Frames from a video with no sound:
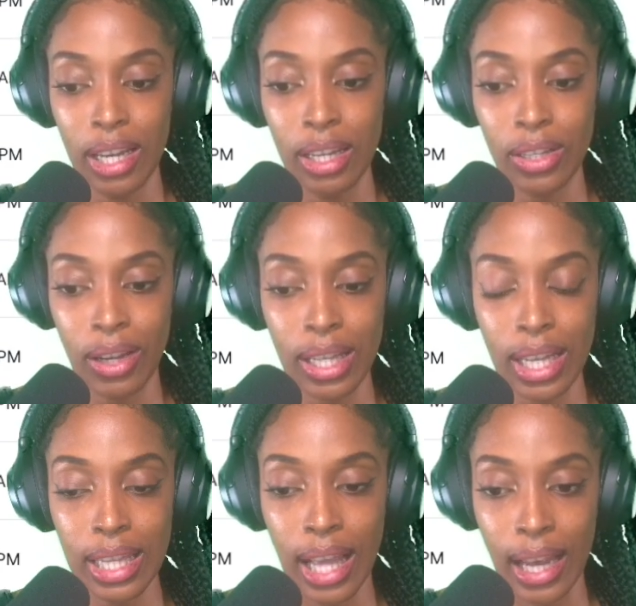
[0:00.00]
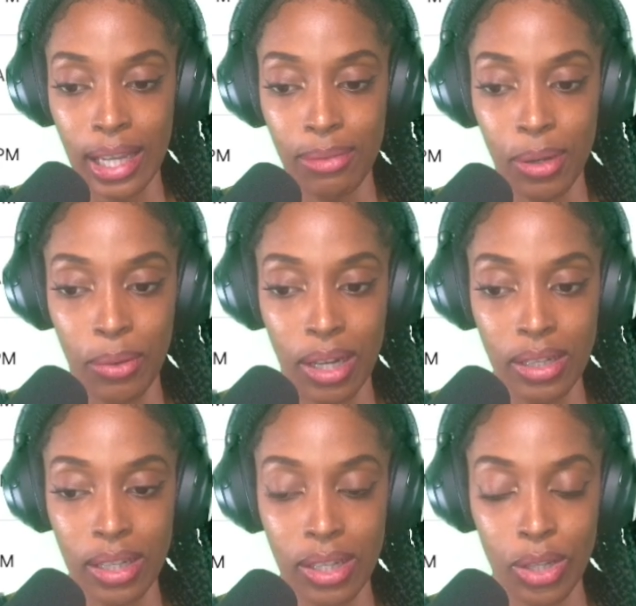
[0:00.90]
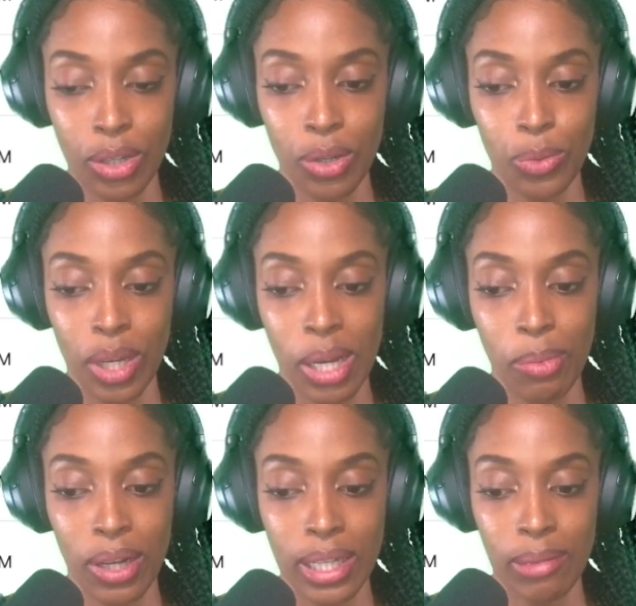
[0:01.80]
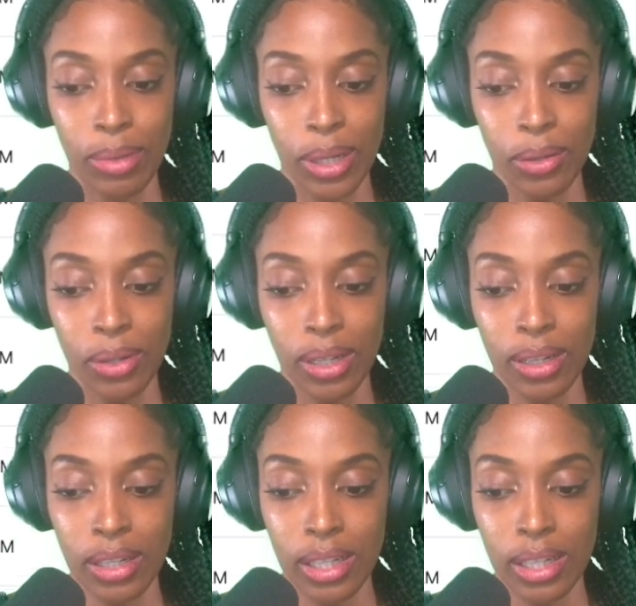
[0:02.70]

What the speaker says: So I think that could be one because it shows me deposit B Luna.